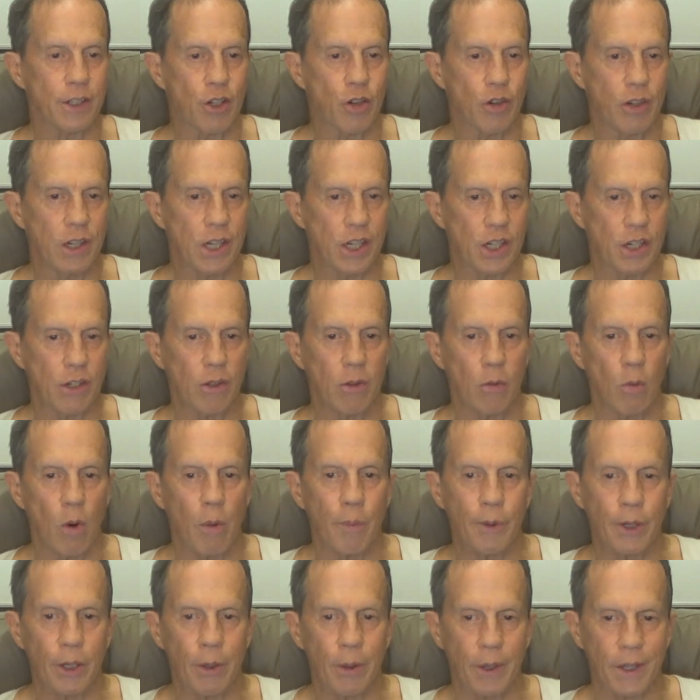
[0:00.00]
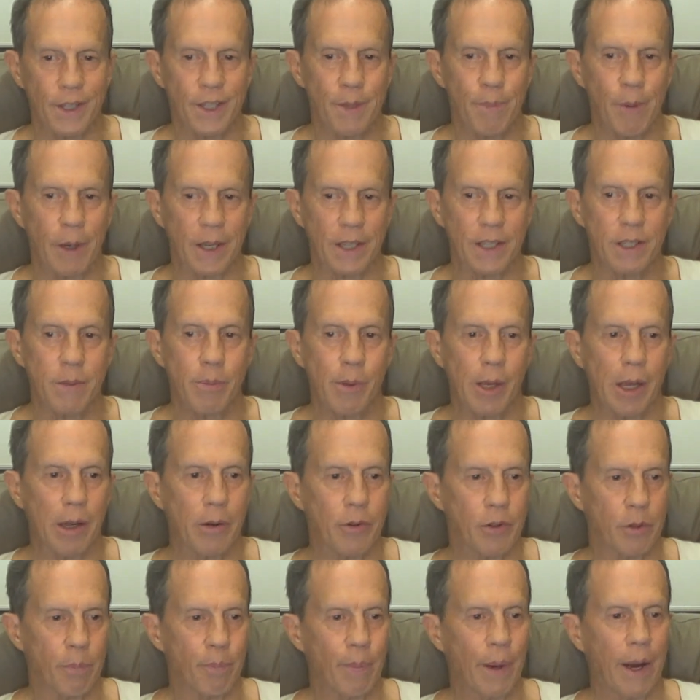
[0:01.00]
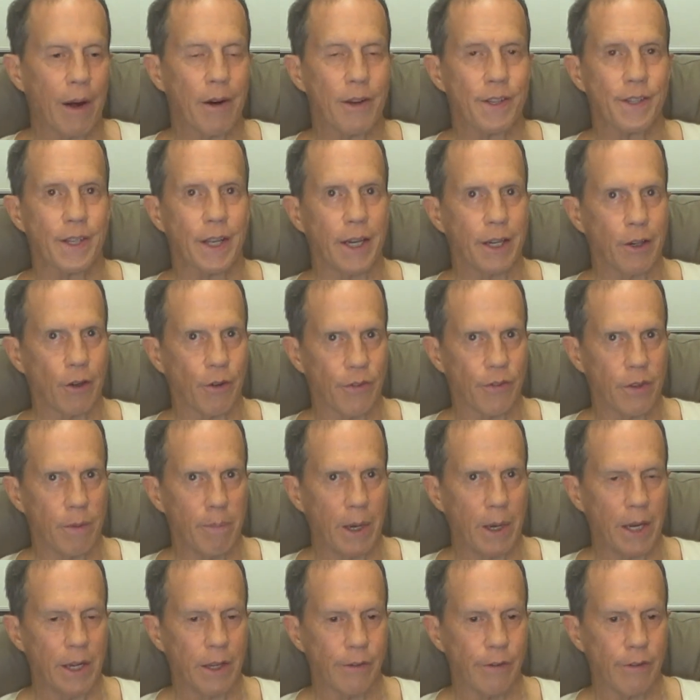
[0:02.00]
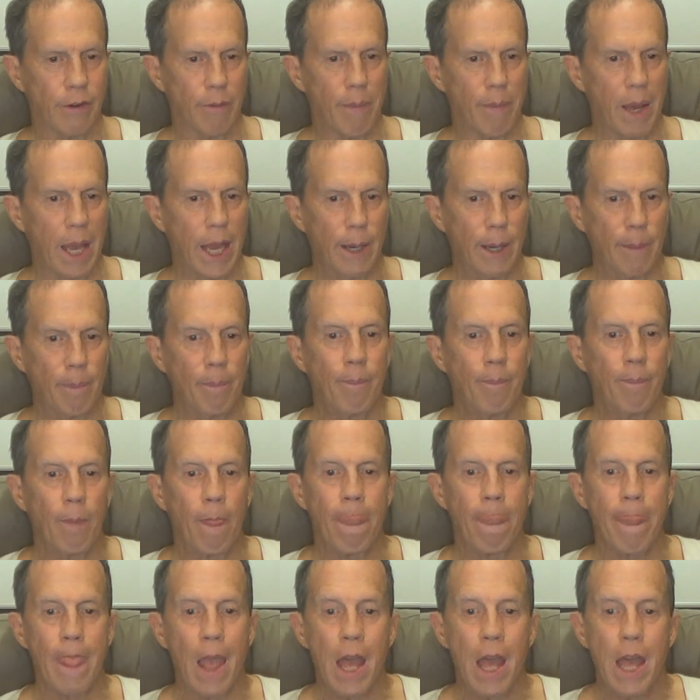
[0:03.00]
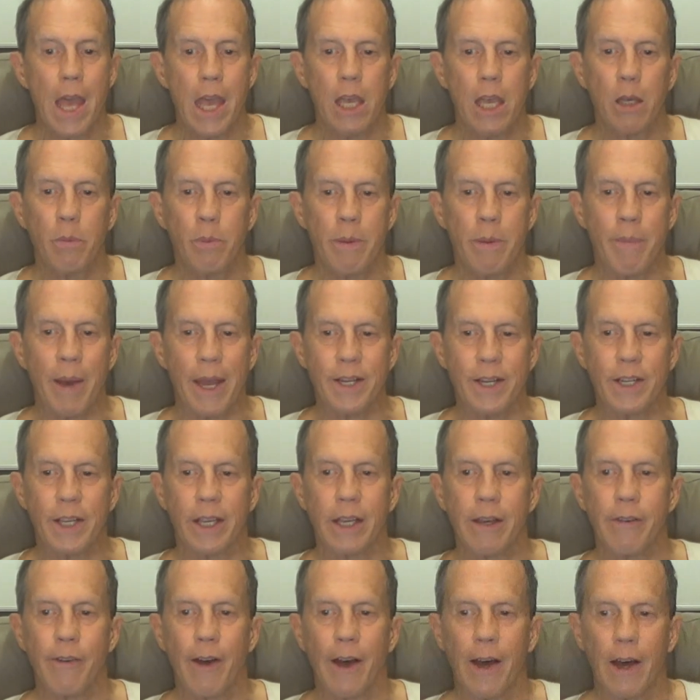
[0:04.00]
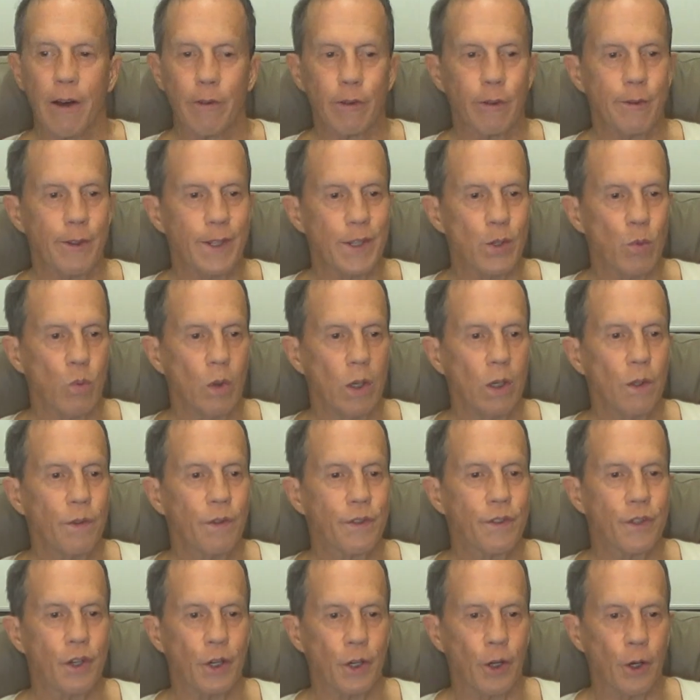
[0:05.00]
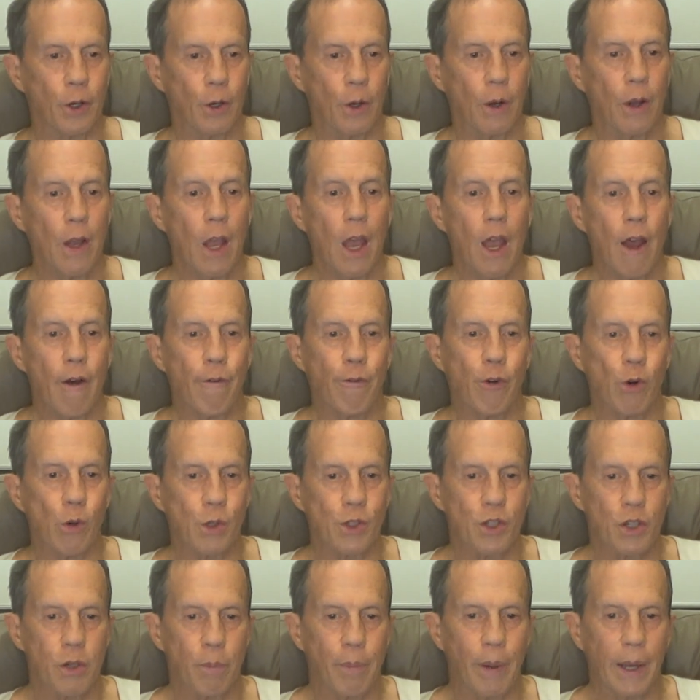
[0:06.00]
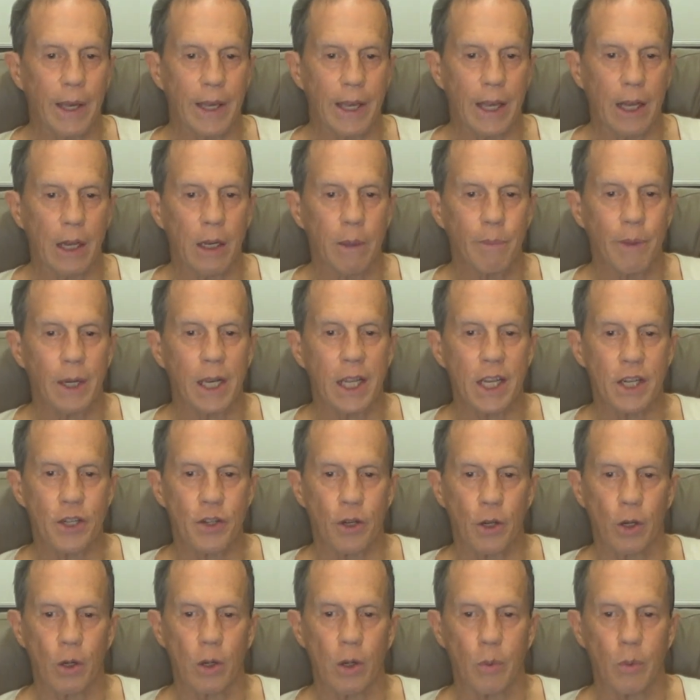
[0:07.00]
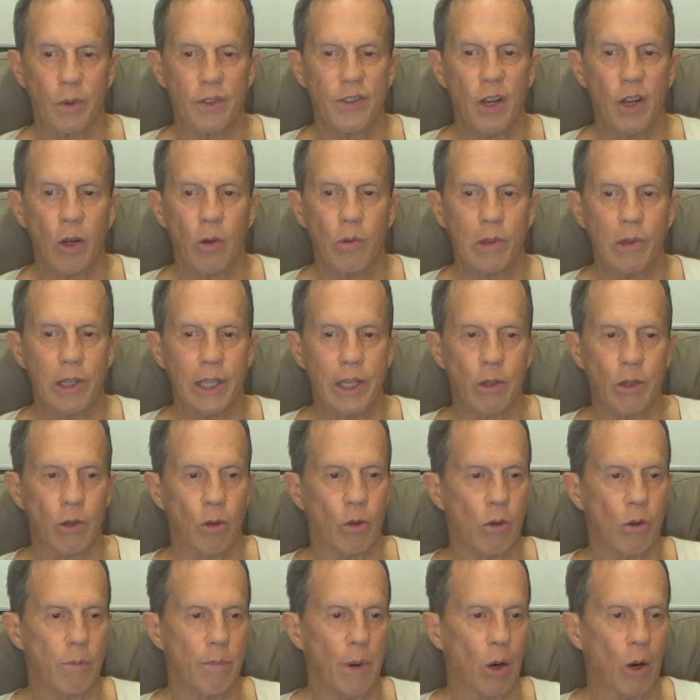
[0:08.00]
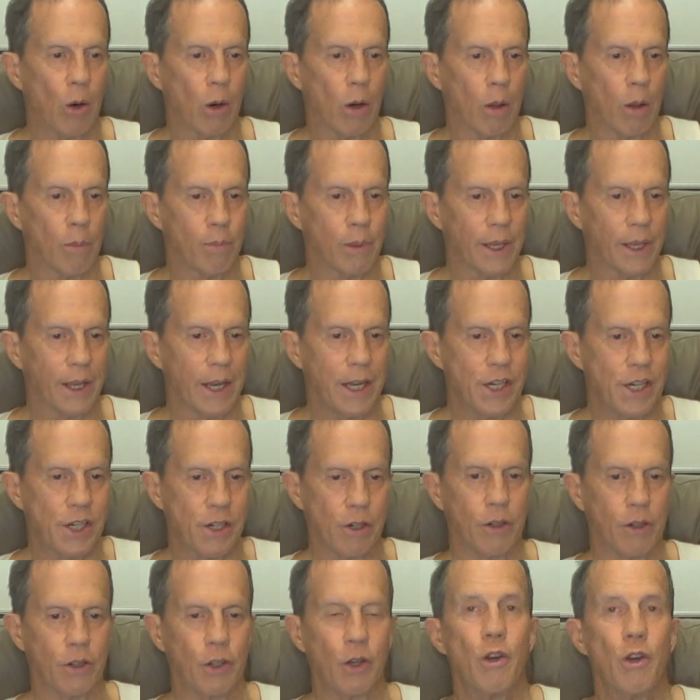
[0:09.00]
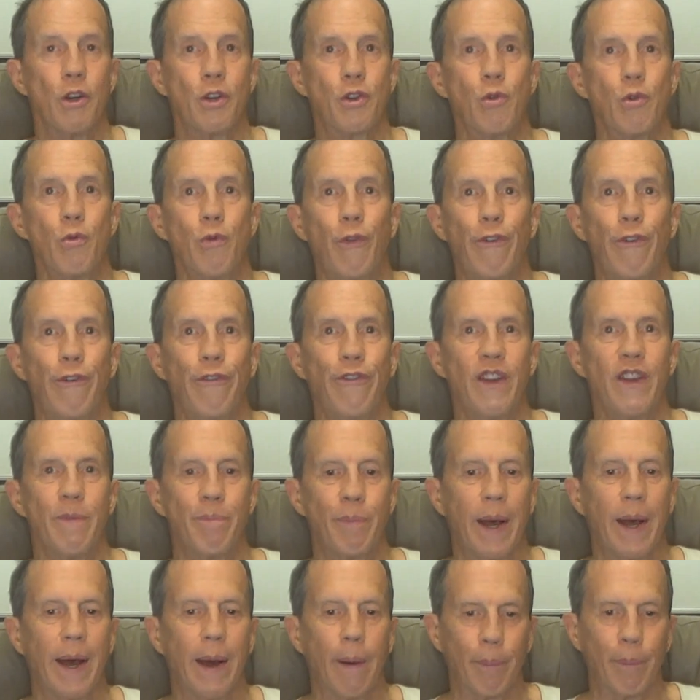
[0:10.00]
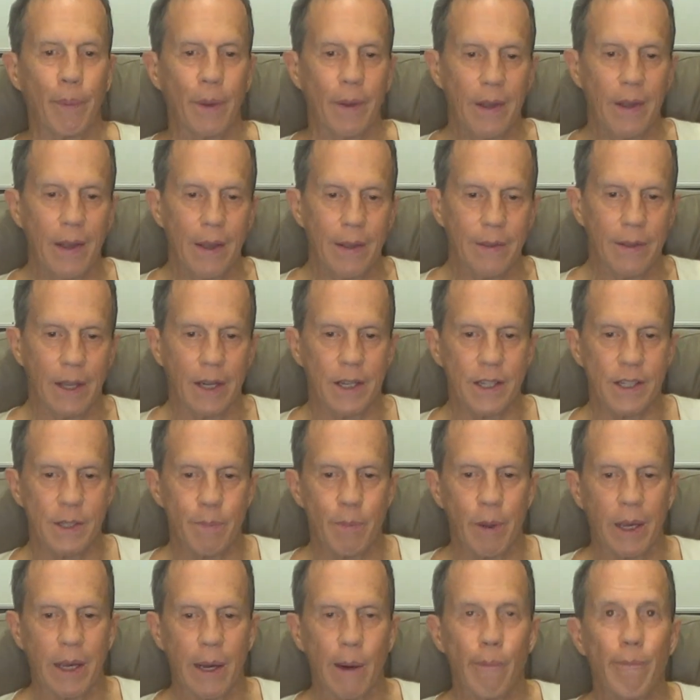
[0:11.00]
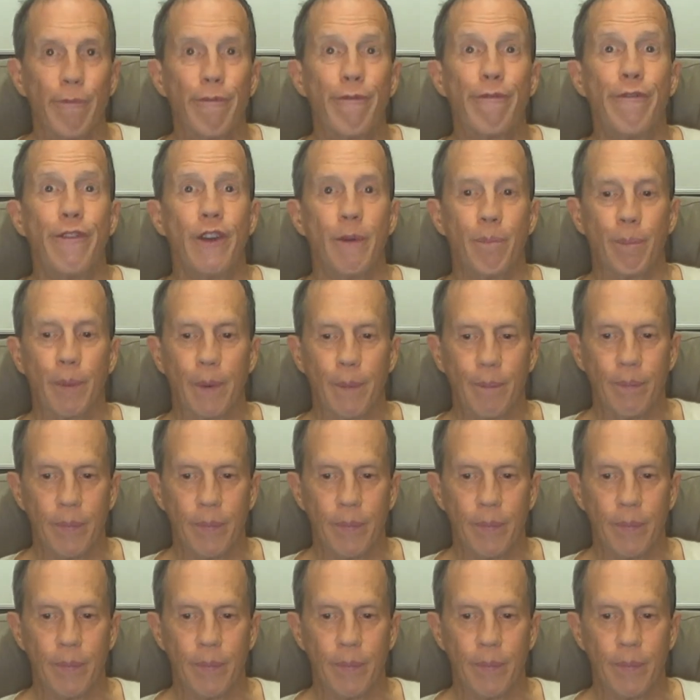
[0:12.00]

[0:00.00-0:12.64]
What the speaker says: traditional woman who expects to be able to parasite off the money of a man. He'll be made to give half of his wealth to her, forced to pay alimony to her with no legal or moral obligation on her to FIP up, that is, become FIP,